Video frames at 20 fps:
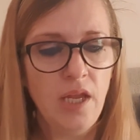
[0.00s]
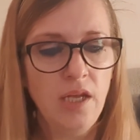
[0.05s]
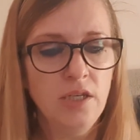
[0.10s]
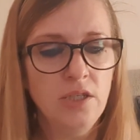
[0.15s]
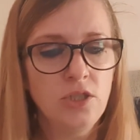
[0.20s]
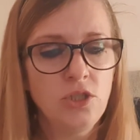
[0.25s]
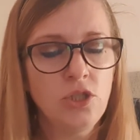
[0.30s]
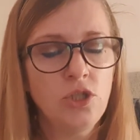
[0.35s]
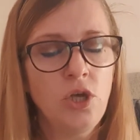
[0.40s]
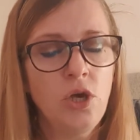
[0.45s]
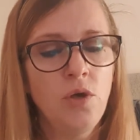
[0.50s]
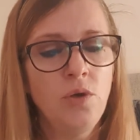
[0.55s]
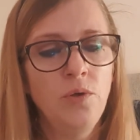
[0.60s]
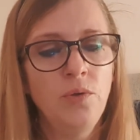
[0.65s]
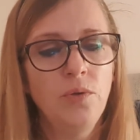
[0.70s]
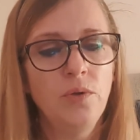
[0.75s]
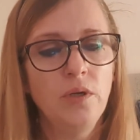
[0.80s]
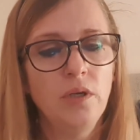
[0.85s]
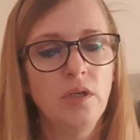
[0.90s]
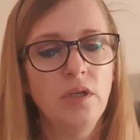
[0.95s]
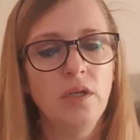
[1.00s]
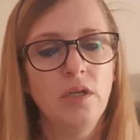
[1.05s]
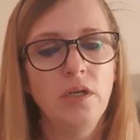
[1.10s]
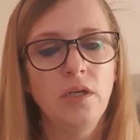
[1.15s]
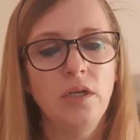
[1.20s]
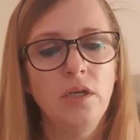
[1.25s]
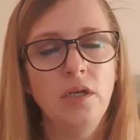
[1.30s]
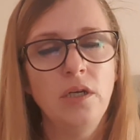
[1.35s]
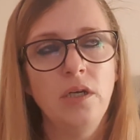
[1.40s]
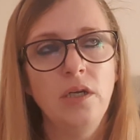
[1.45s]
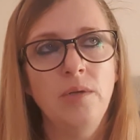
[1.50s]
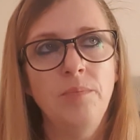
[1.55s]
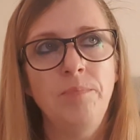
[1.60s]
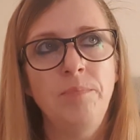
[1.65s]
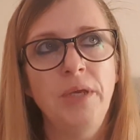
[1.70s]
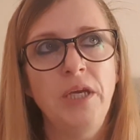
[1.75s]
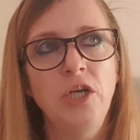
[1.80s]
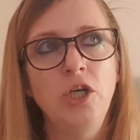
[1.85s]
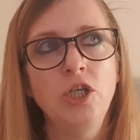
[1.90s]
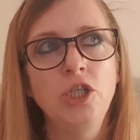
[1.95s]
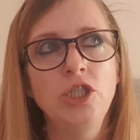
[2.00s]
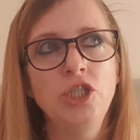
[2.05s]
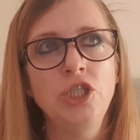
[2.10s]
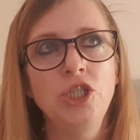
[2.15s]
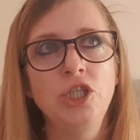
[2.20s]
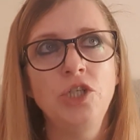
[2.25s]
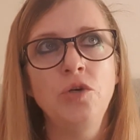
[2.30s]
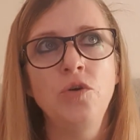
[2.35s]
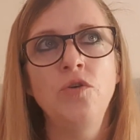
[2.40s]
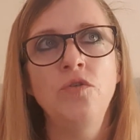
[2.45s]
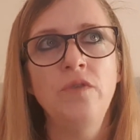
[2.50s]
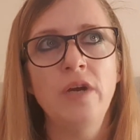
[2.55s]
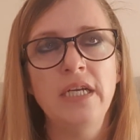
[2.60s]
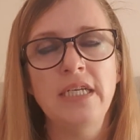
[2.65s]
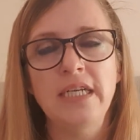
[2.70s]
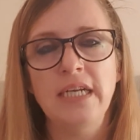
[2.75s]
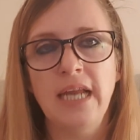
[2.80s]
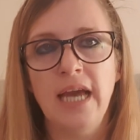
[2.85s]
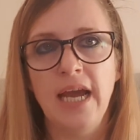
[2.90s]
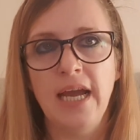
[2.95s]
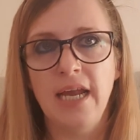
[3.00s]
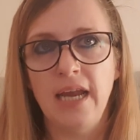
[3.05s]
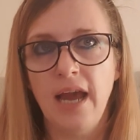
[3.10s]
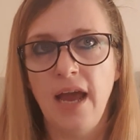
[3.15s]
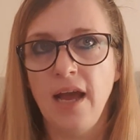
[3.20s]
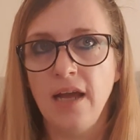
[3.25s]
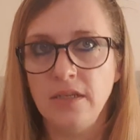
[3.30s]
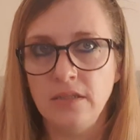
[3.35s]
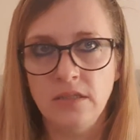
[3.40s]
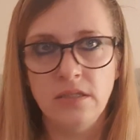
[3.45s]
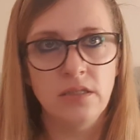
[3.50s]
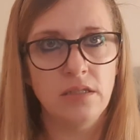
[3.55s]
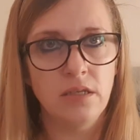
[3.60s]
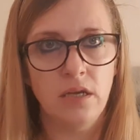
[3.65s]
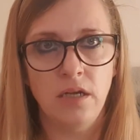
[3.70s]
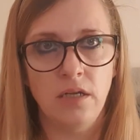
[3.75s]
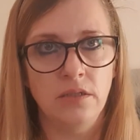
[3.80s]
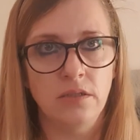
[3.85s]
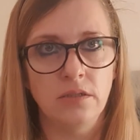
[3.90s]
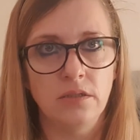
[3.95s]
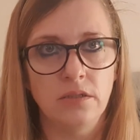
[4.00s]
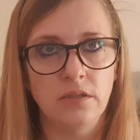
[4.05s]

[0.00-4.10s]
So, because she'd already laid hands on